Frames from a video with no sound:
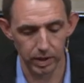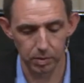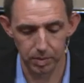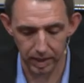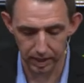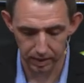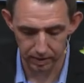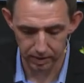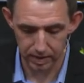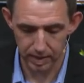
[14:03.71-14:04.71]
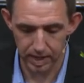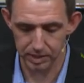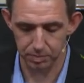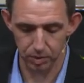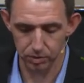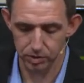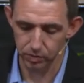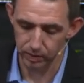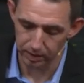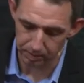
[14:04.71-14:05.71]
we obey, as opposed
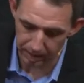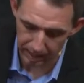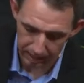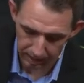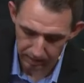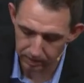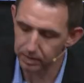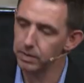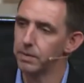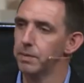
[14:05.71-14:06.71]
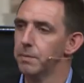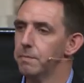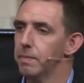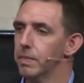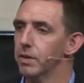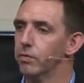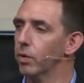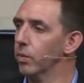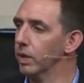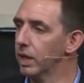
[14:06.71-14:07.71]
to we obey,
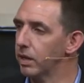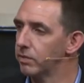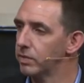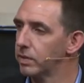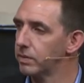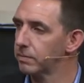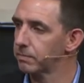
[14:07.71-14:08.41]
therefore we're loved.